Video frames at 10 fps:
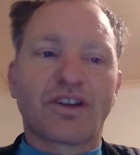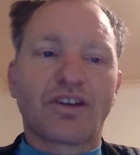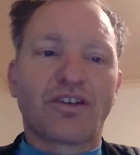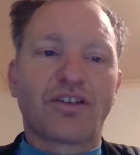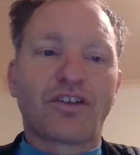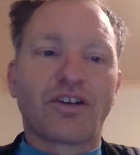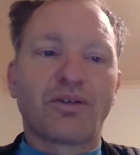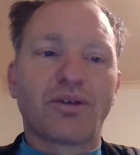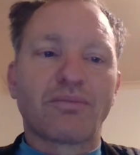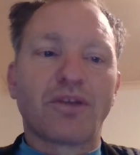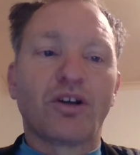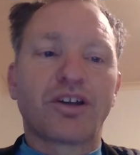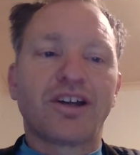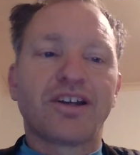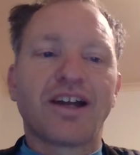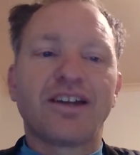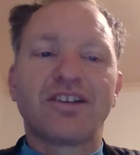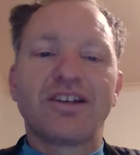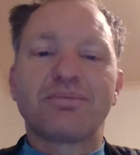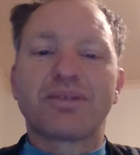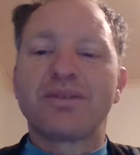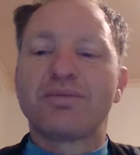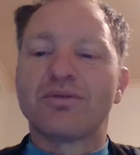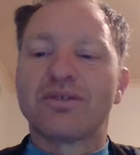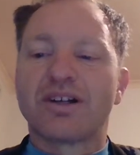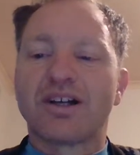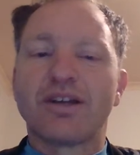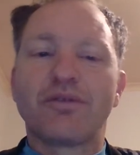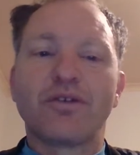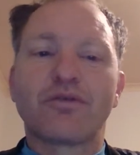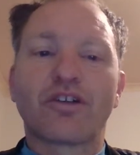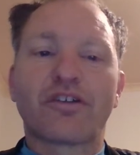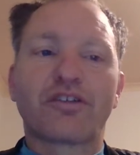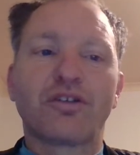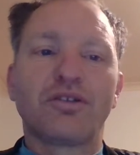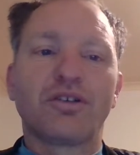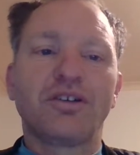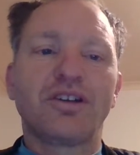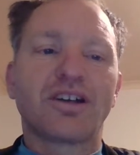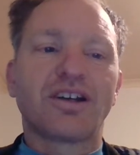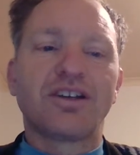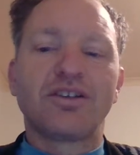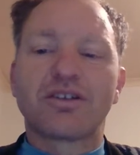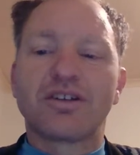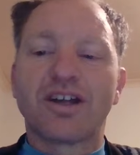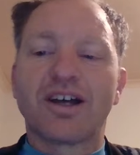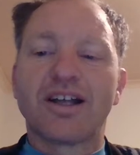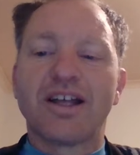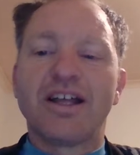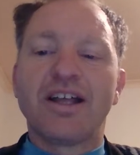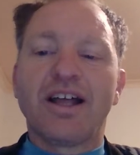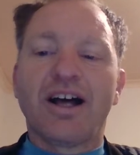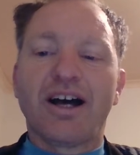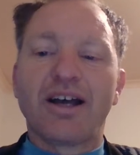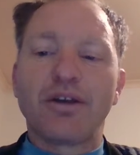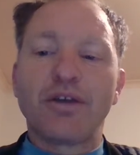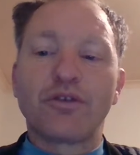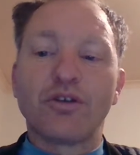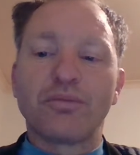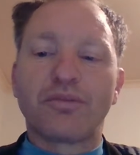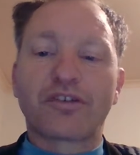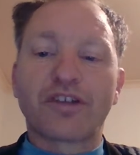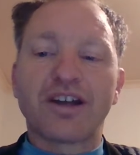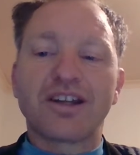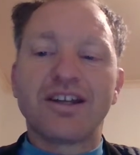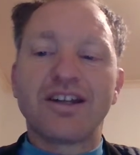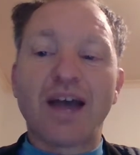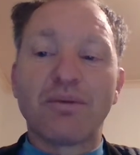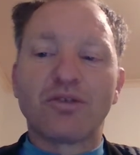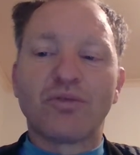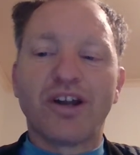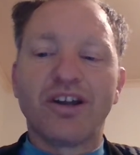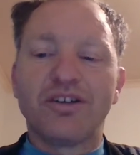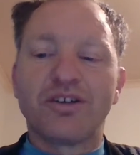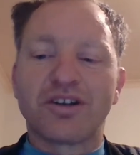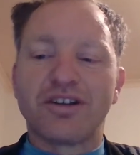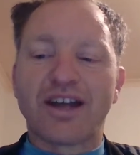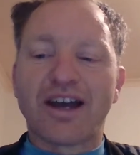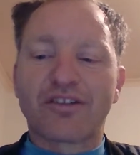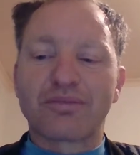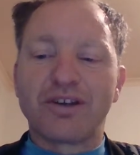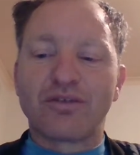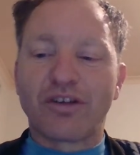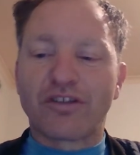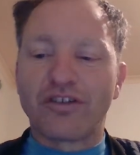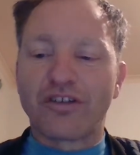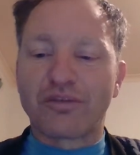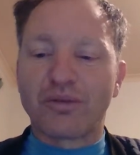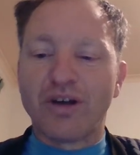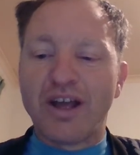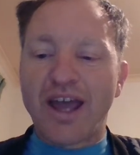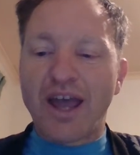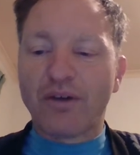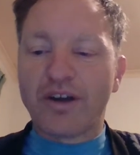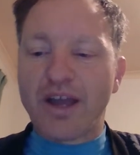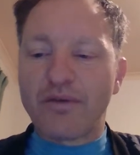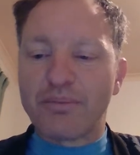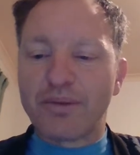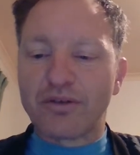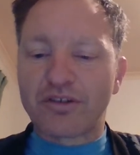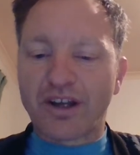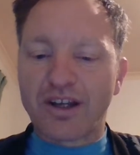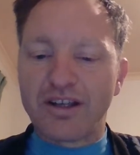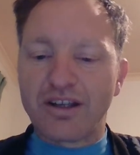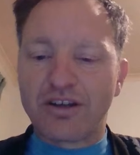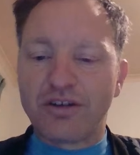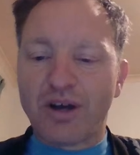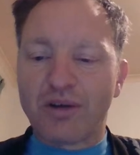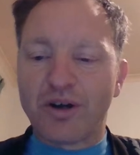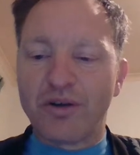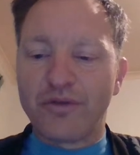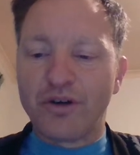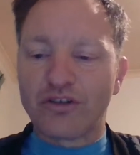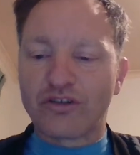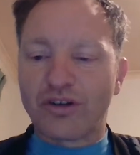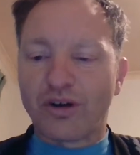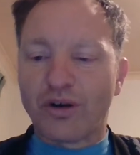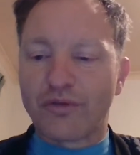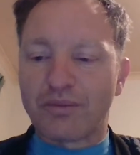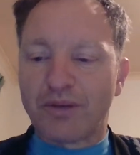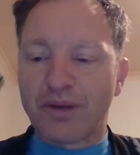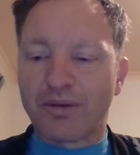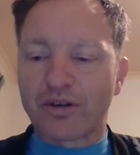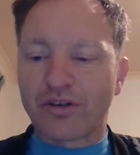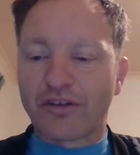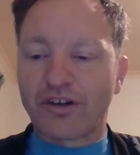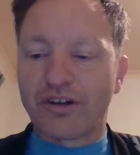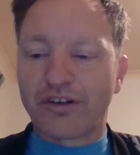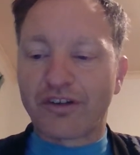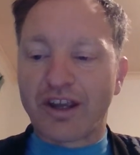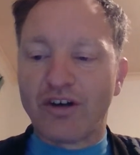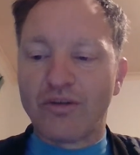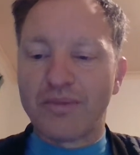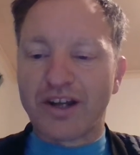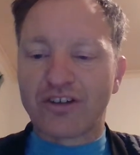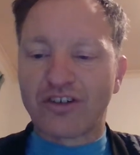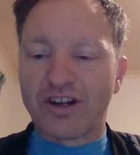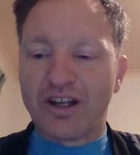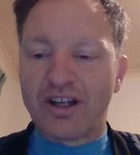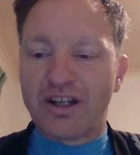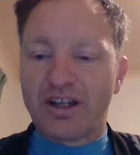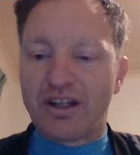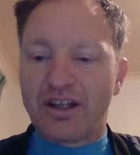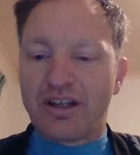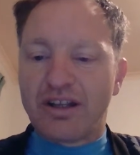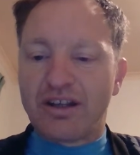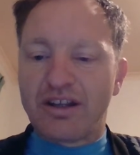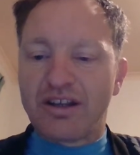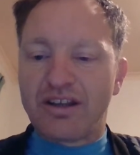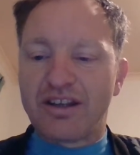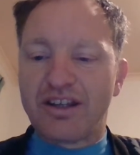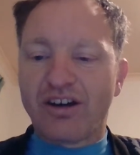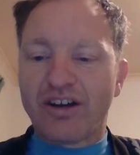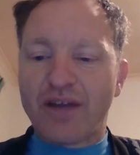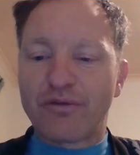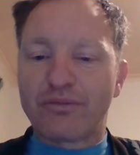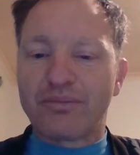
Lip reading: So okay, 18 people. If you've just turned on, you can. If you're starting in amateur radio, you can ask me questions as well. Have I ever built a QRO version of my pocket-sized L match? Yeah, I have.